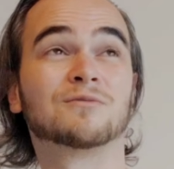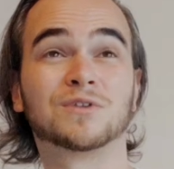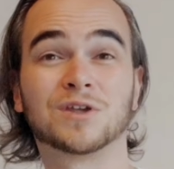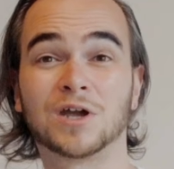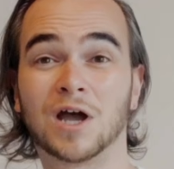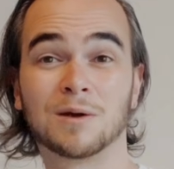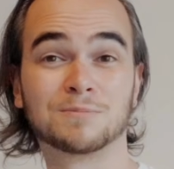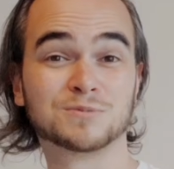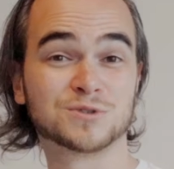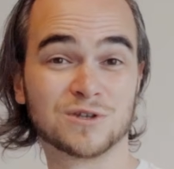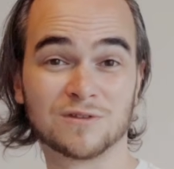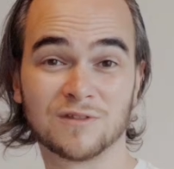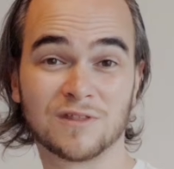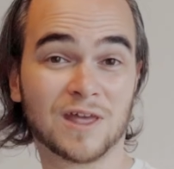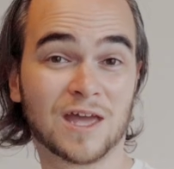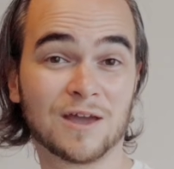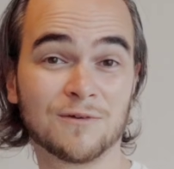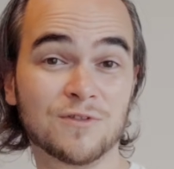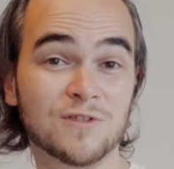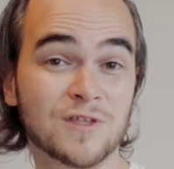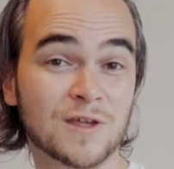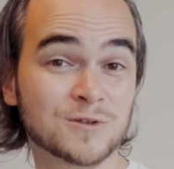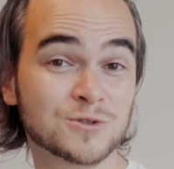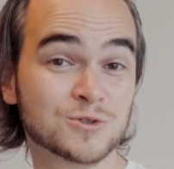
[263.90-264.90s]
the option to
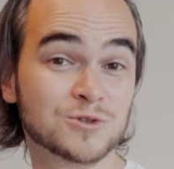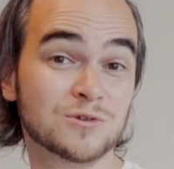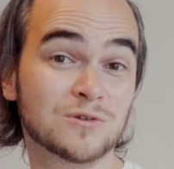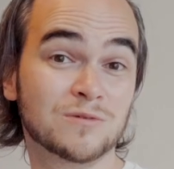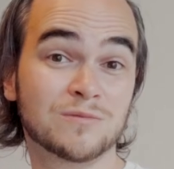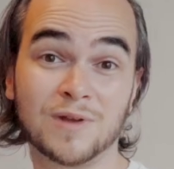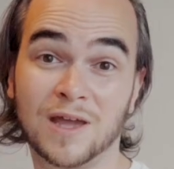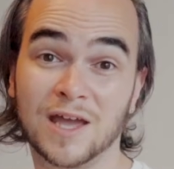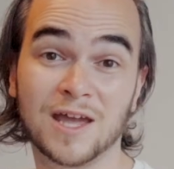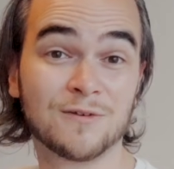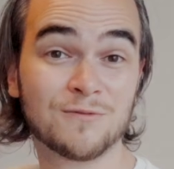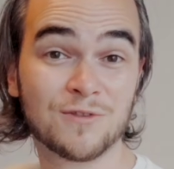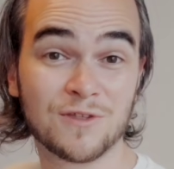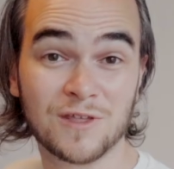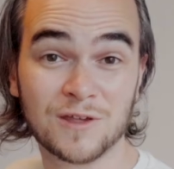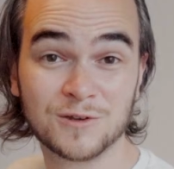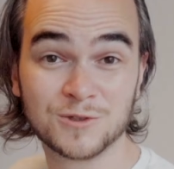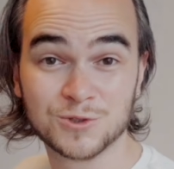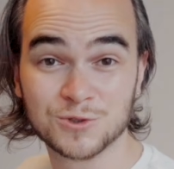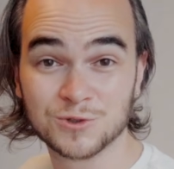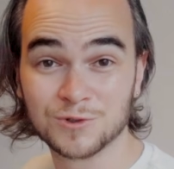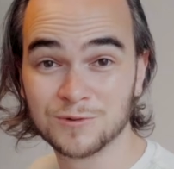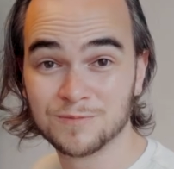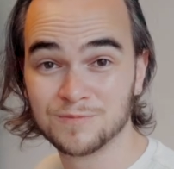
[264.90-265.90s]
have central, have
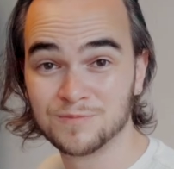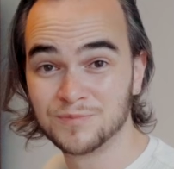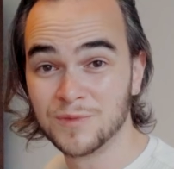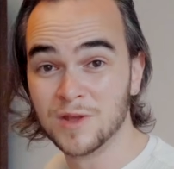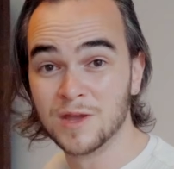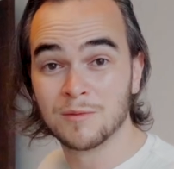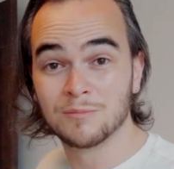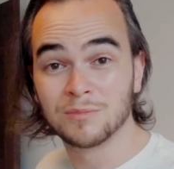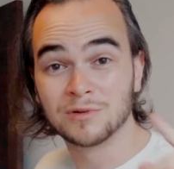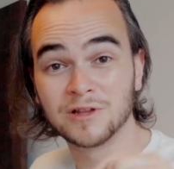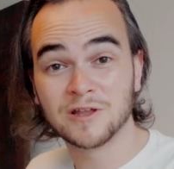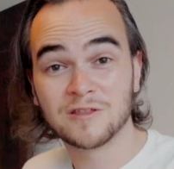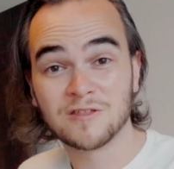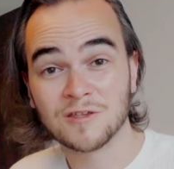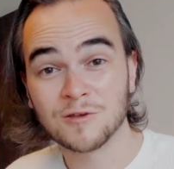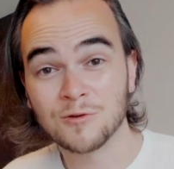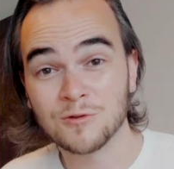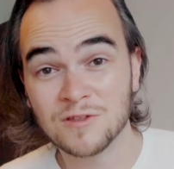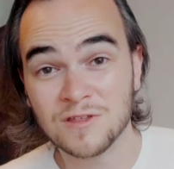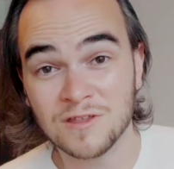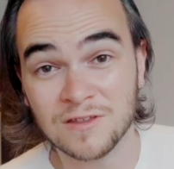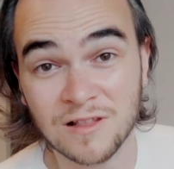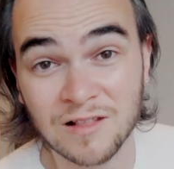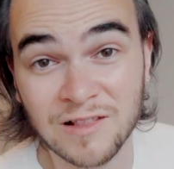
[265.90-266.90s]
central. But let's go
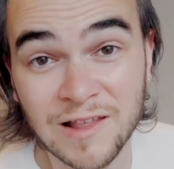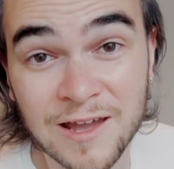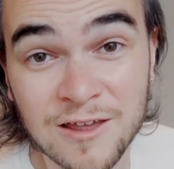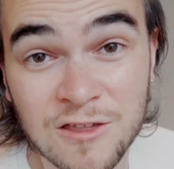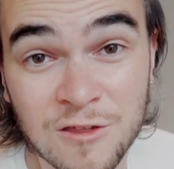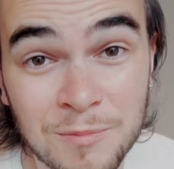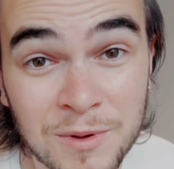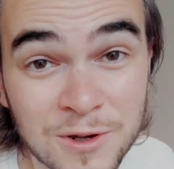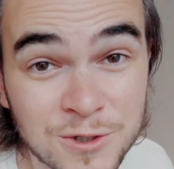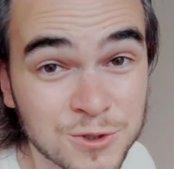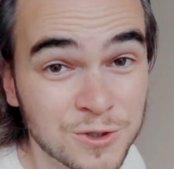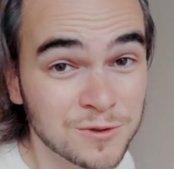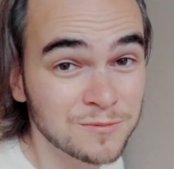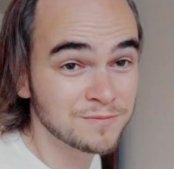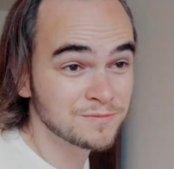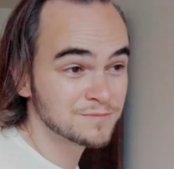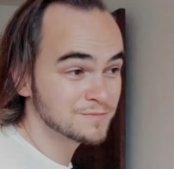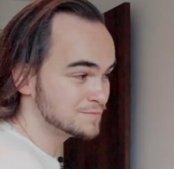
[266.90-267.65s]
see the last bedroom.